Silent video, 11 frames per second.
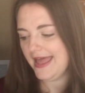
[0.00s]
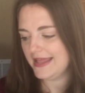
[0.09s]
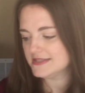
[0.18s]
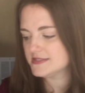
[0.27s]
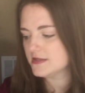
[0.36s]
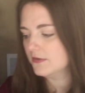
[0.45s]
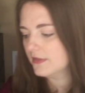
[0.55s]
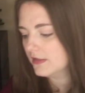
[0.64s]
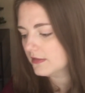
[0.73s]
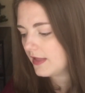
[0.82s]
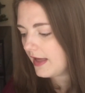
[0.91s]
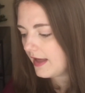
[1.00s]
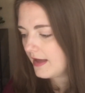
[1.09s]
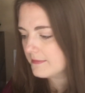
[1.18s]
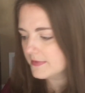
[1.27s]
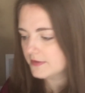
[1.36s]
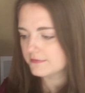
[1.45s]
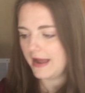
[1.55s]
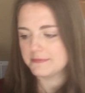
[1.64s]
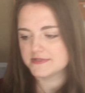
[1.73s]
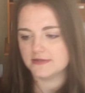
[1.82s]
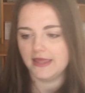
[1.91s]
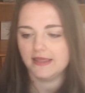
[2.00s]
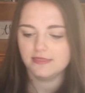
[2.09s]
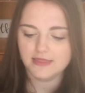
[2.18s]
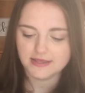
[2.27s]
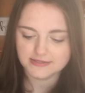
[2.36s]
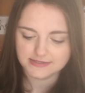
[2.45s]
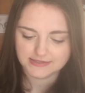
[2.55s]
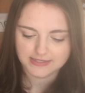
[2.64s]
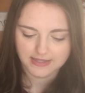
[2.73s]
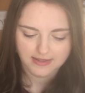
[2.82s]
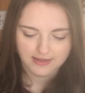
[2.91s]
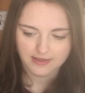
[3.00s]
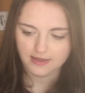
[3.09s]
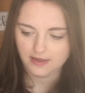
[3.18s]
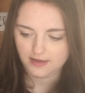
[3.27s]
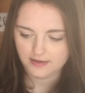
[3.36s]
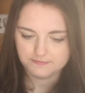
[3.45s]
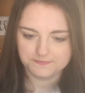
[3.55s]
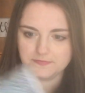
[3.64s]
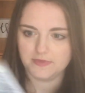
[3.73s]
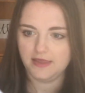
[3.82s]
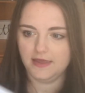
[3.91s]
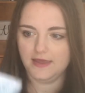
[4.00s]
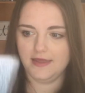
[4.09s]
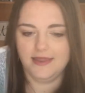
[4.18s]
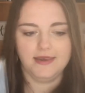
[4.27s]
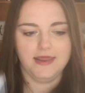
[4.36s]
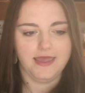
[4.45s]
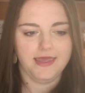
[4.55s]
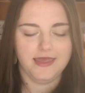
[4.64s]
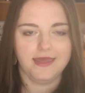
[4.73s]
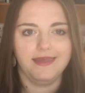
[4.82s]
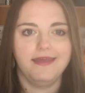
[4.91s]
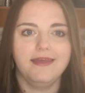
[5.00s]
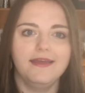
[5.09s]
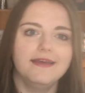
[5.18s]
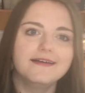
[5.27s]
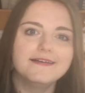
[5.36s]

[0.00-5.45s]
And so they'll come wrapped like this in a